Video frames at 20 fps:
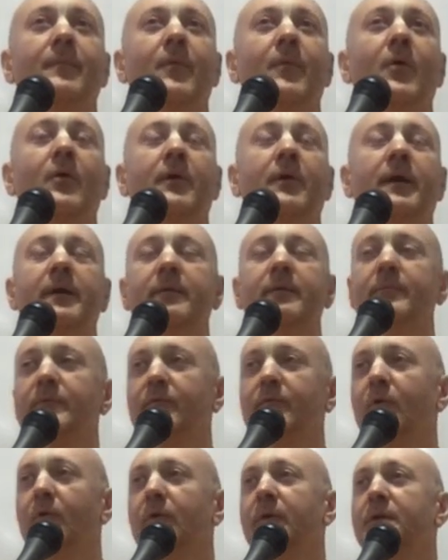Okay,
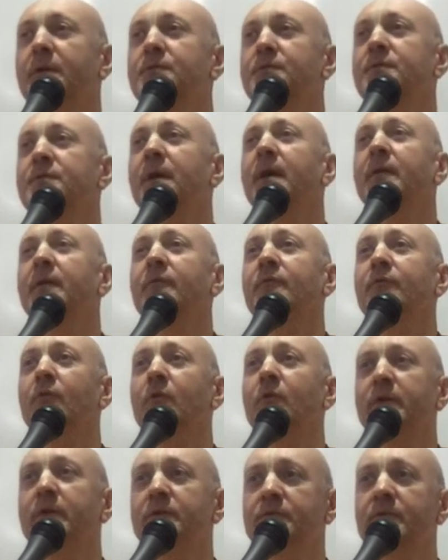so Krishna has
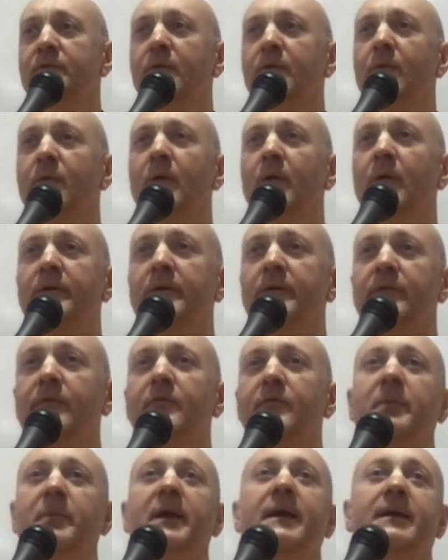four additional qualities.
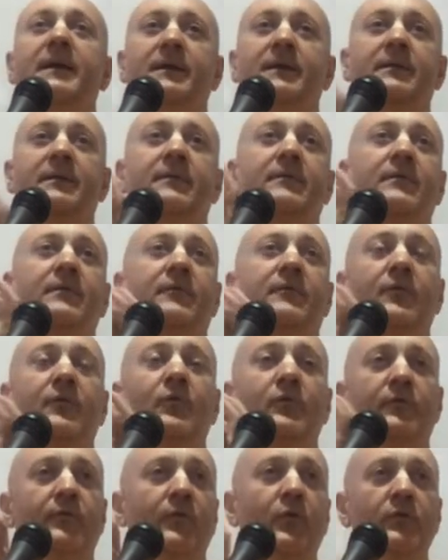He's playing the
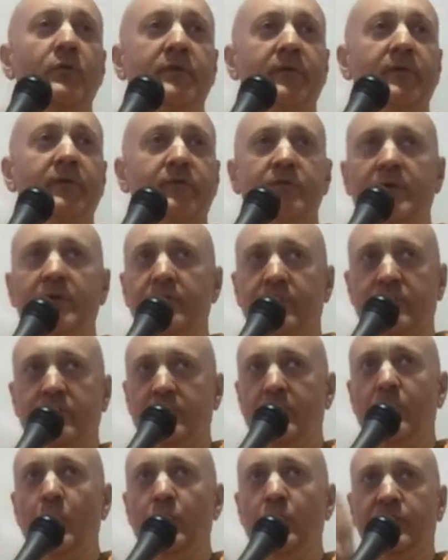flute. Flute is just
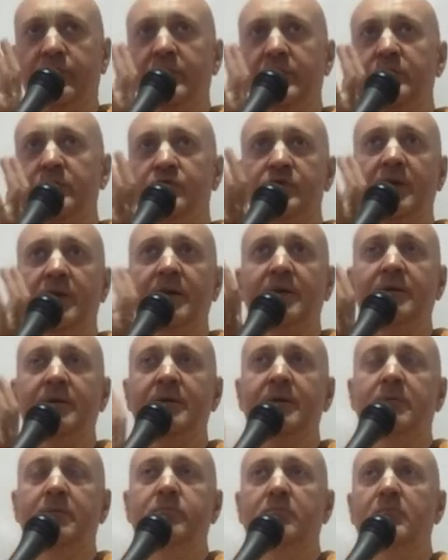the most
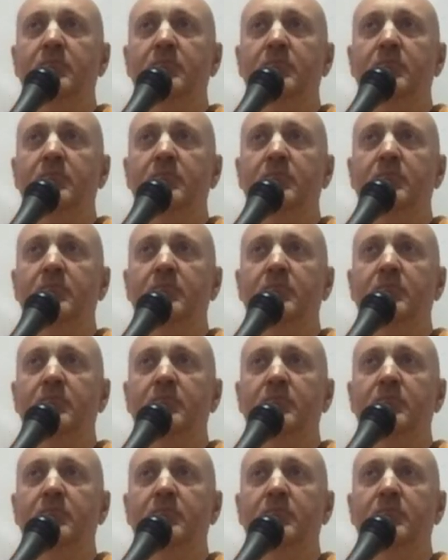enchanting